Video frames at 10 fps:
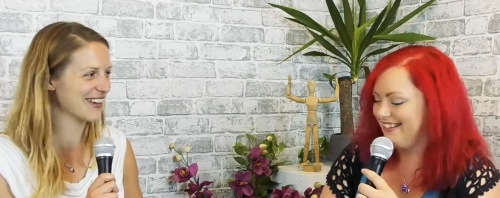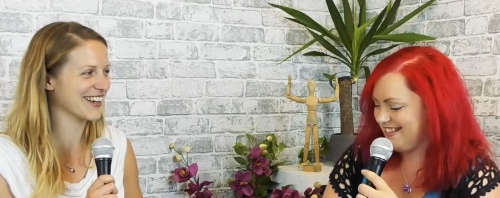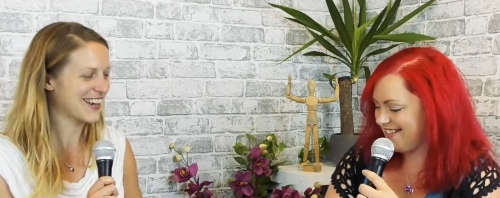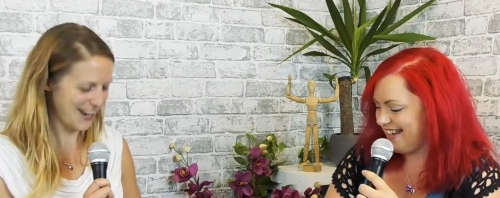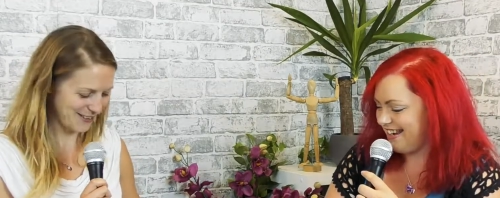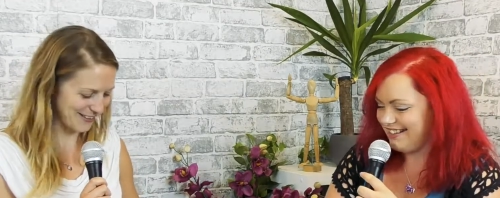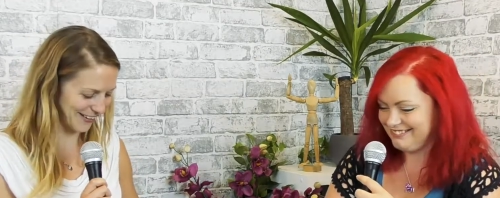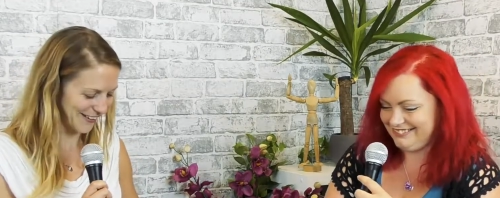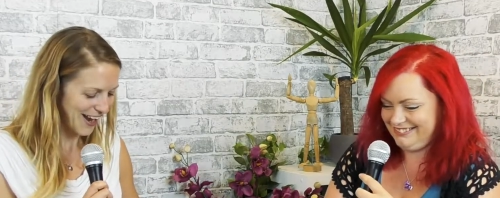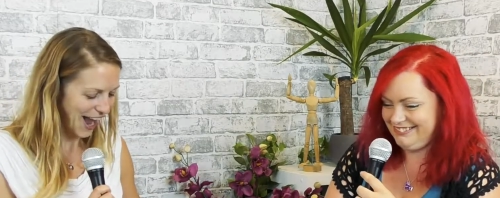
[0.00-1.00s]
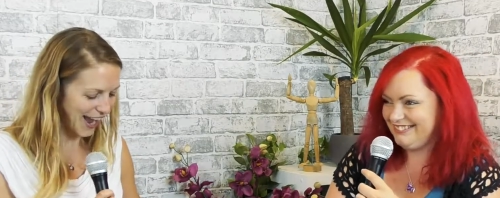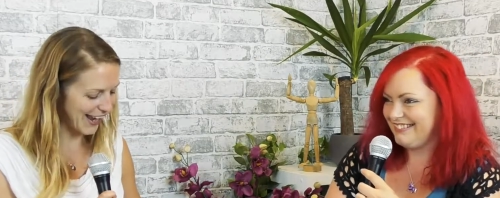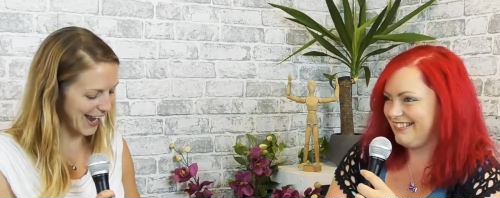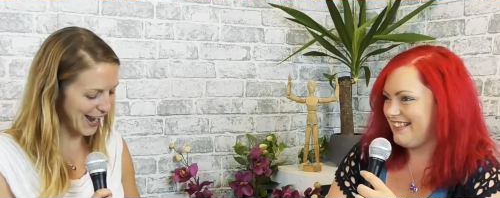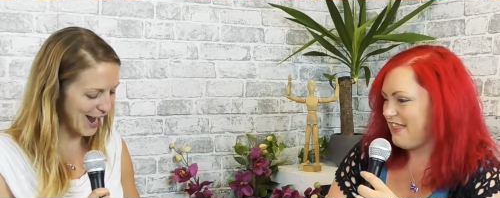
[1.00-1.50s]
Speaker 1: Quick, Say hello.
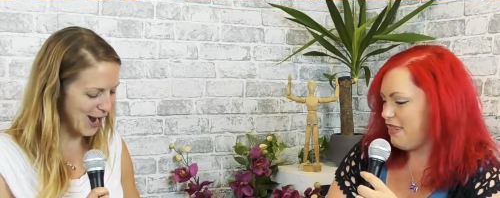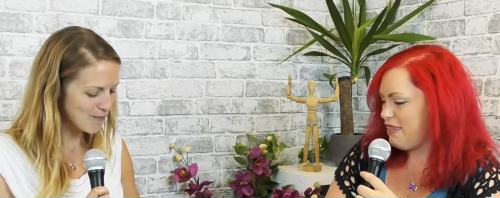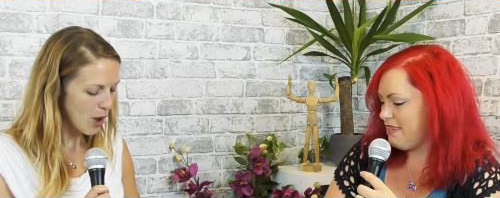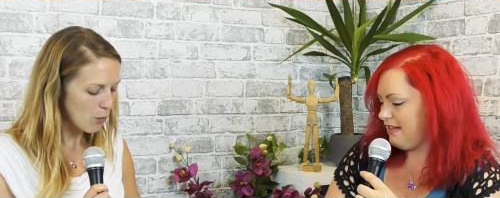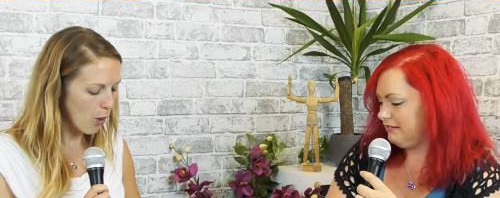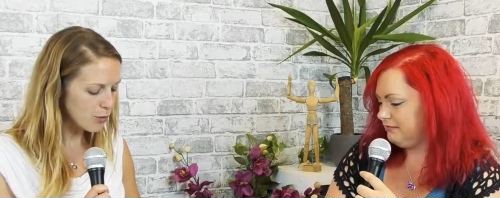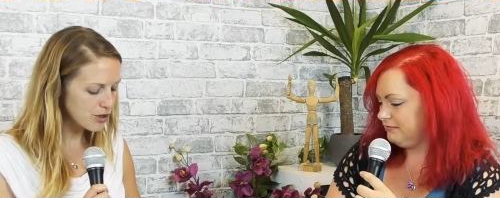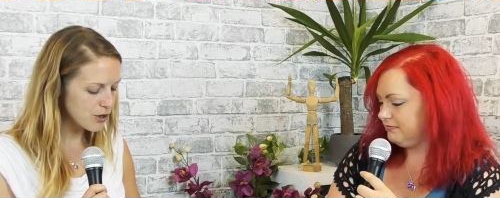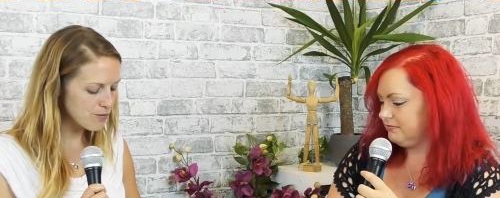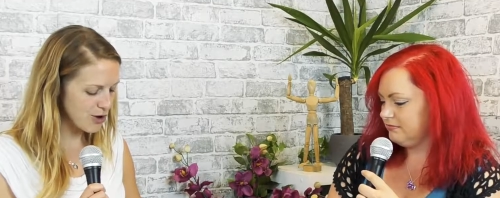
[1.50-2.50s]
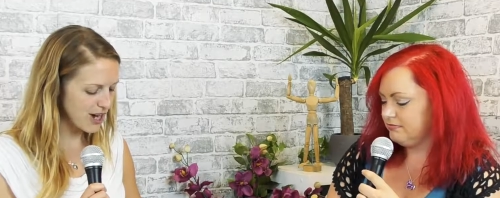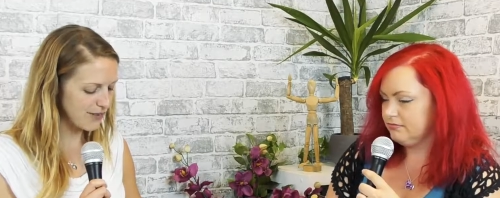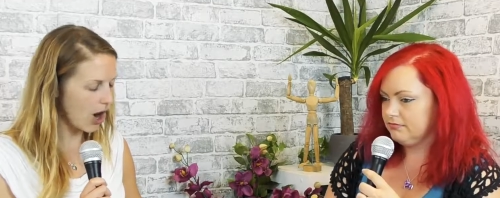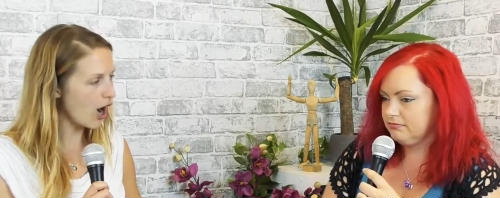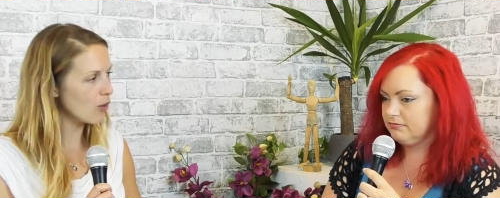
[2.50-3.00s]
okay, uh, what would your
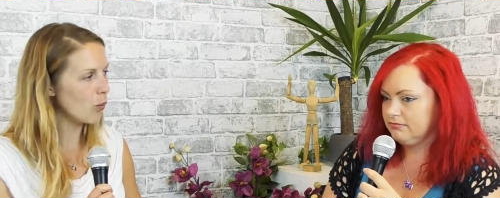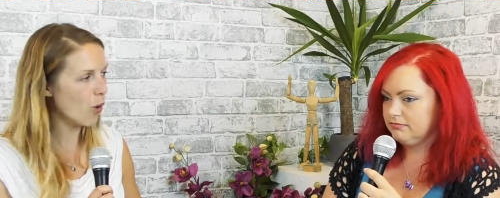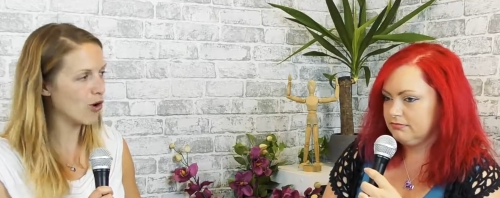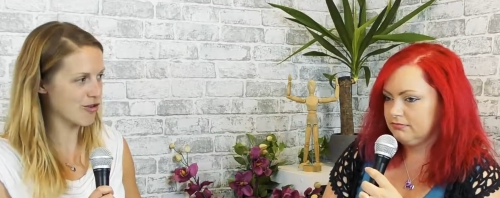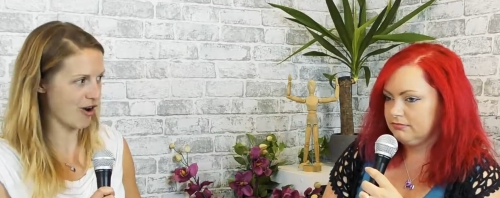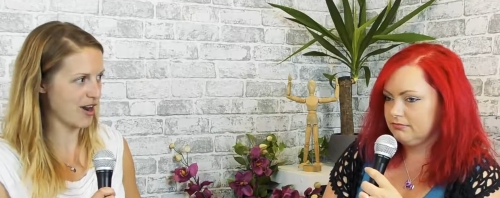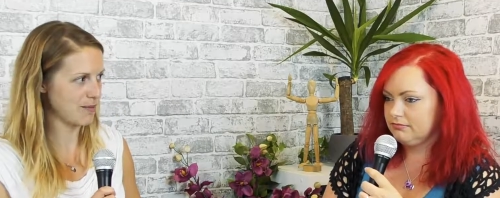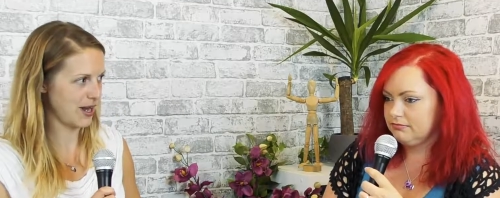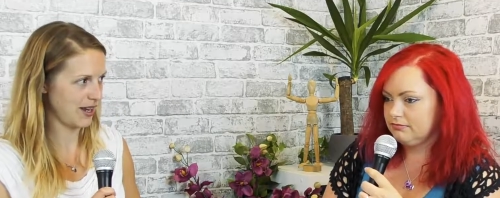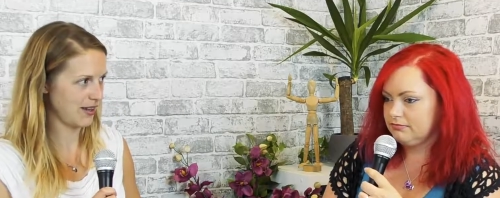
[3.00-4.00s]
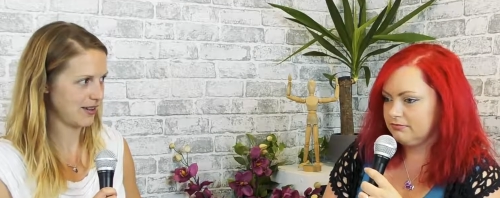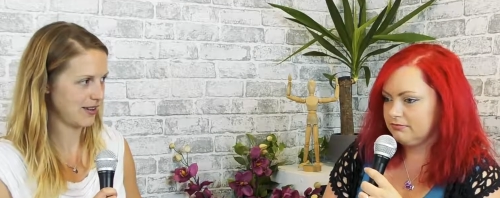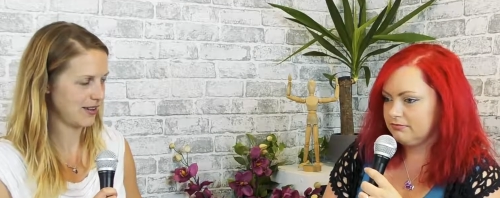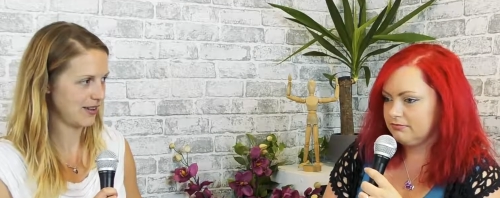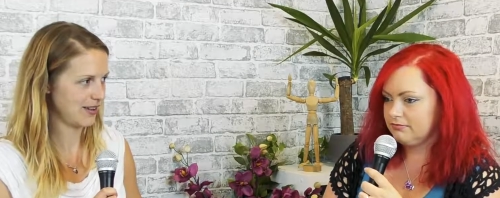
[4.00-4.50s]
Braveheart war cry be?
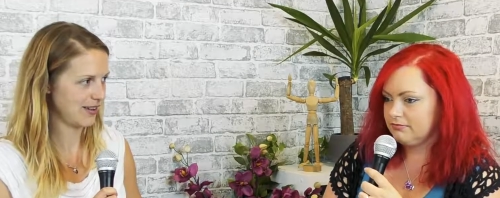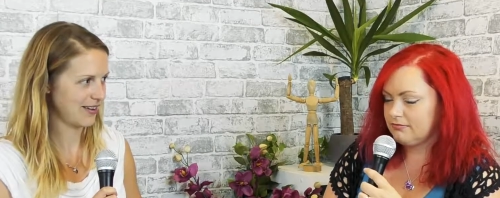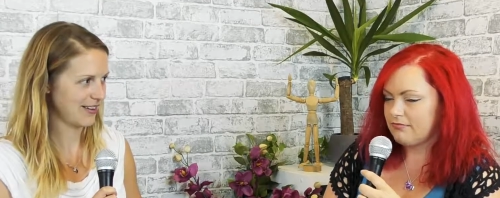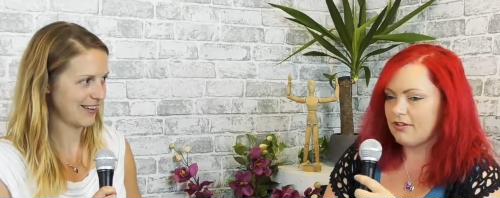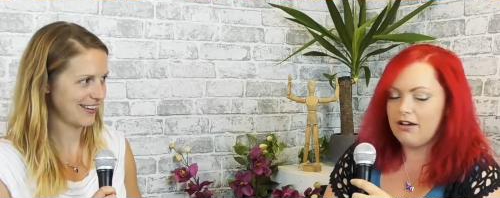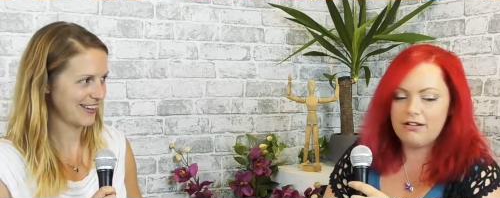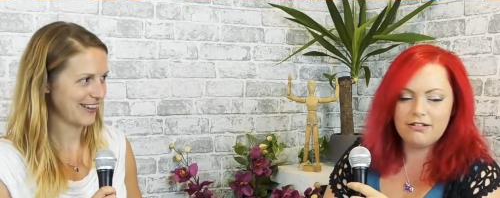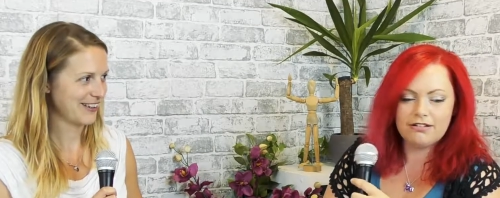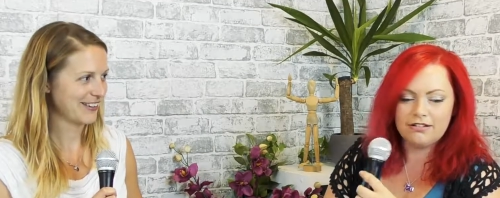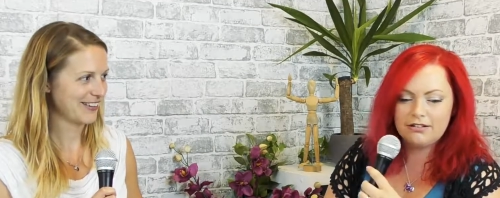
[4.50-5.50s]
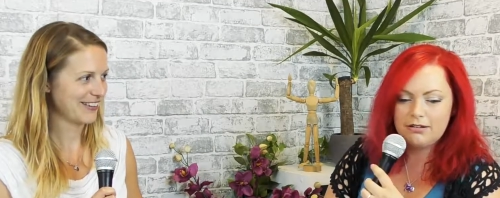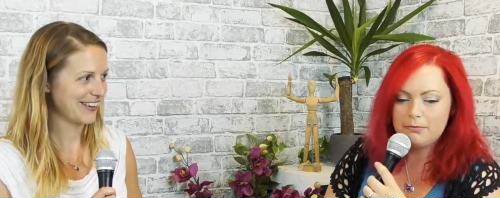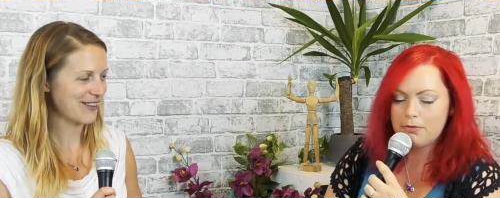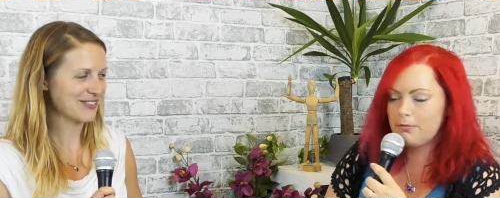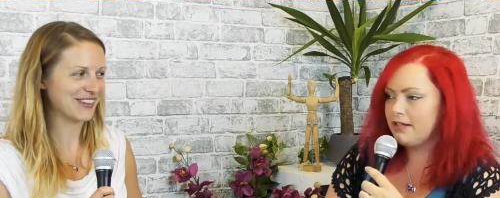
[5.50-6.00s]
Oh,
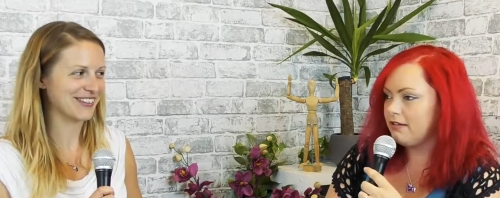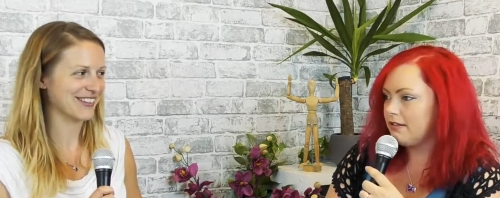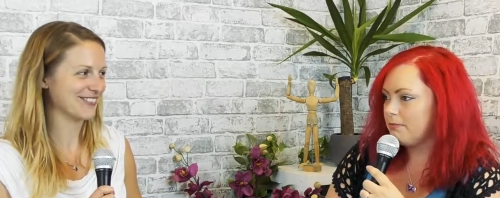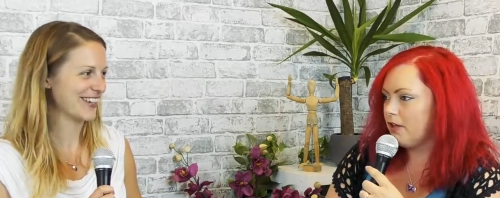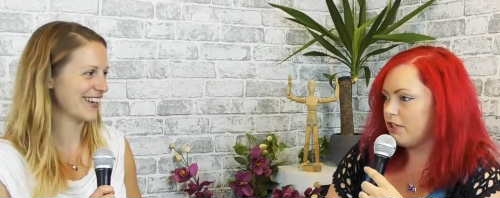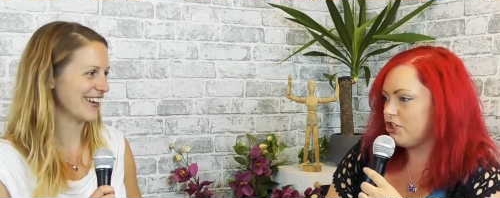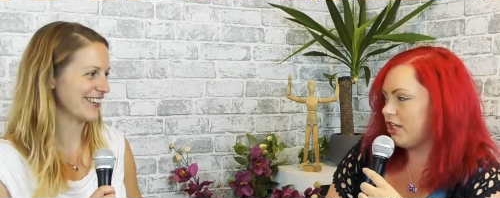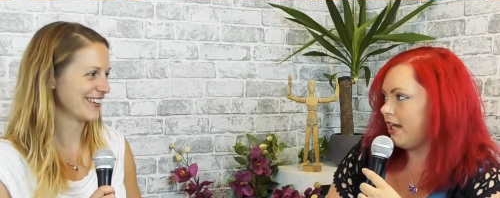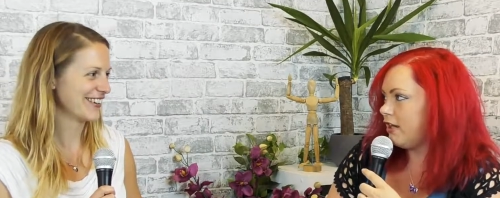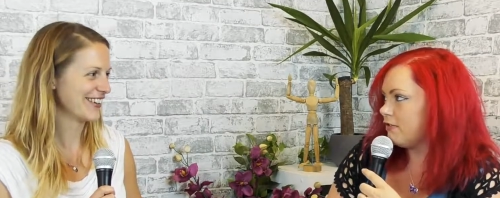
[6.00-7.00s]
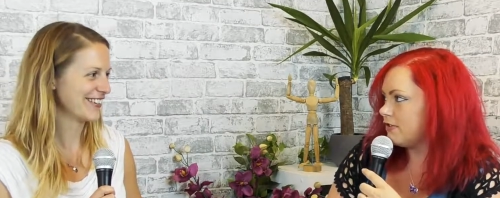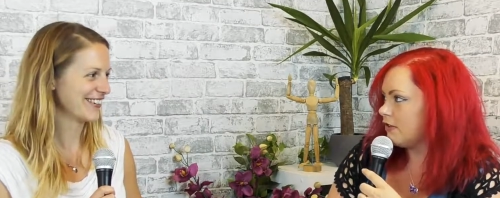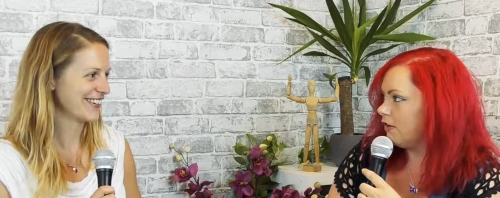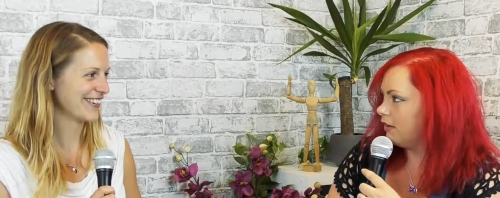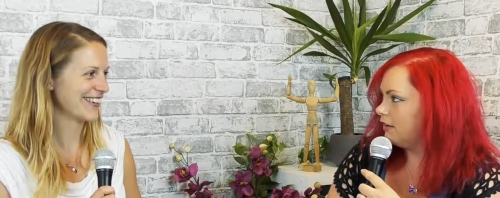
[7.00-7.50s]
Speaker 2: probably so really like hard. a Shakira song.